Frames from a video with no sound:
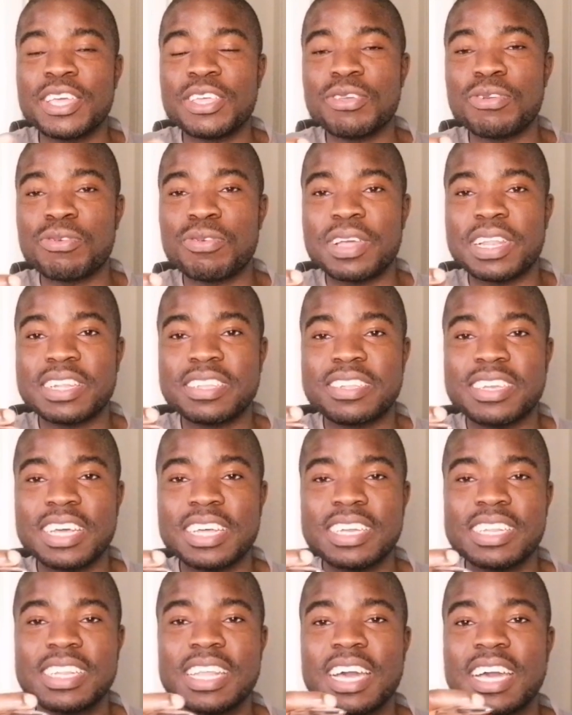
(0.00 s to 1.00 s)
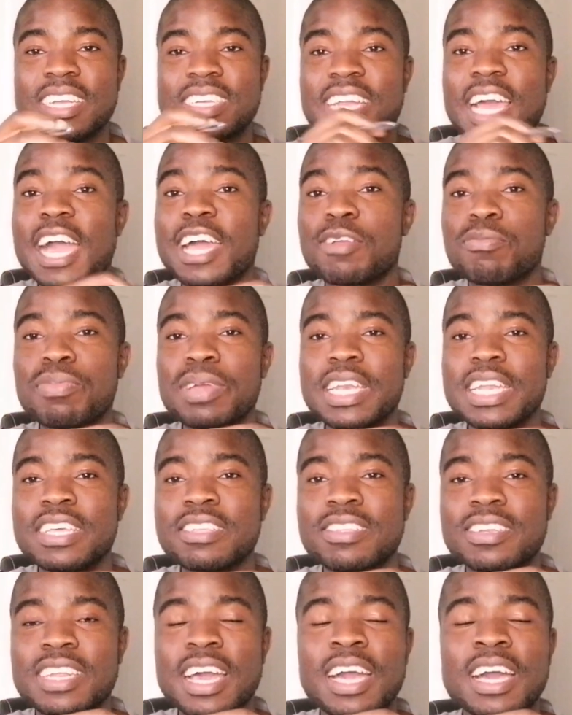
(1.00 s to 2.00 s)
you will state that
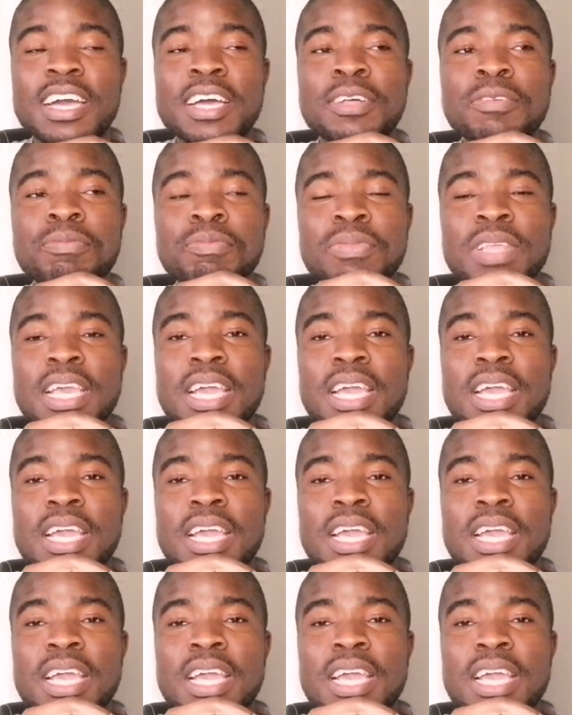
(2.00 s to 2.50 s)
administer